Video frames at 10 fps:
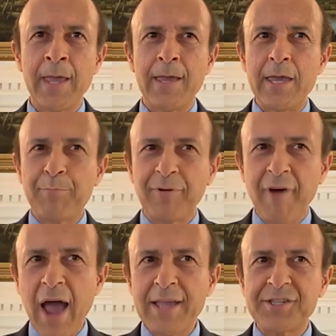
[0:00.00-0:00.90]
He
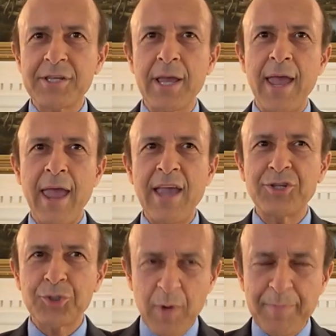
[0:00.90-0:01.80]
provides a
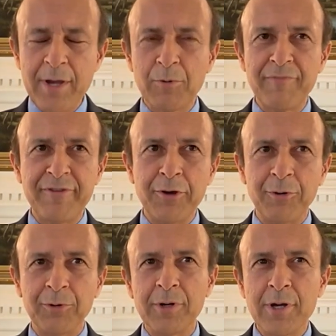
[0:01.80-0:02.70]
sweeping
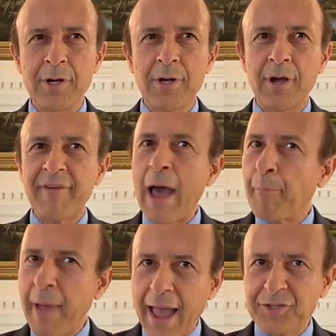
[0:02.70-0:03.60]
review of how
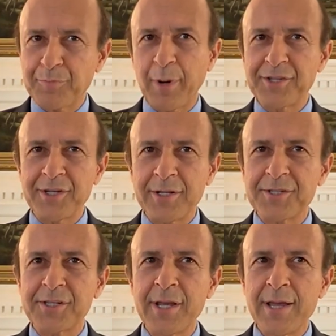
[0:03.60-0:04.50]
past
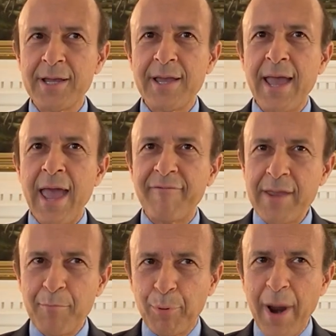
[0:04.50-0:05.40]
presidents have
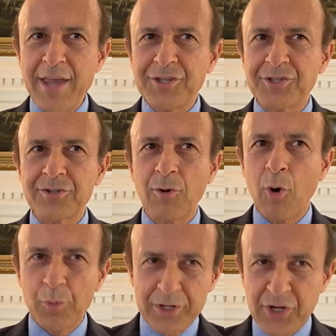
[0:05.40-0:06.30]
embraced
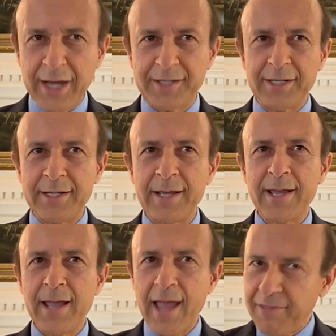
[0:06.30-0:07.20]
or rejected
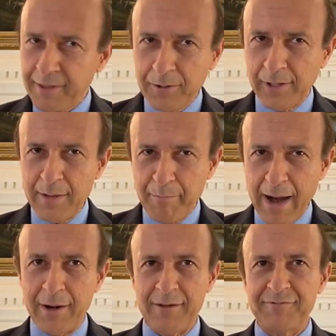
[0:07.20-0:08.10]
ethical
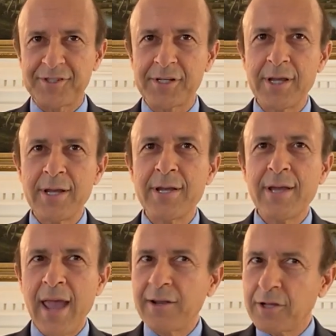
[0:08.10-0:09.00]
imperatives
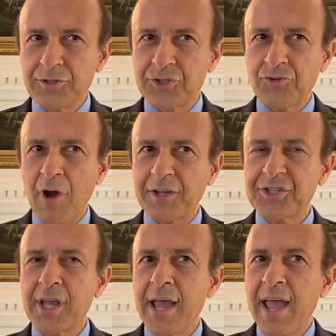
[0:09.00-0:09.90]
and
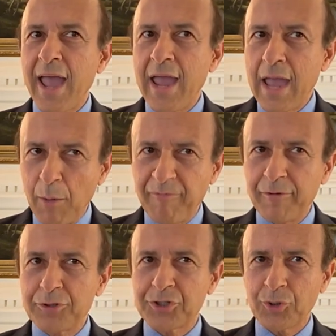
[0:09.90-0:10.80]
constructs a
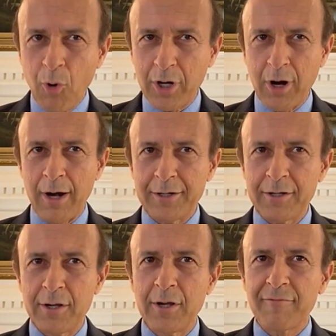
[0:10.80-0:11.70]
helpful scorecard
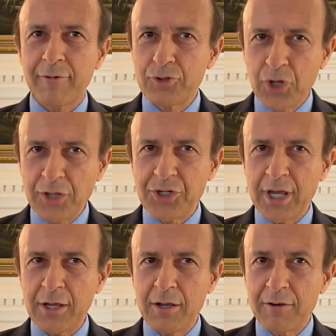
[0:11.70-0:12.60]
for
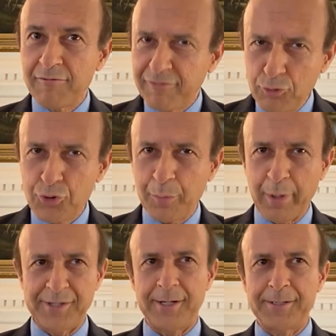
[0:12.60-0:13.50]
judging future
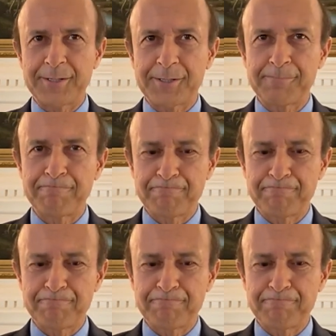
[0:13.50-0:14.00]
presidents.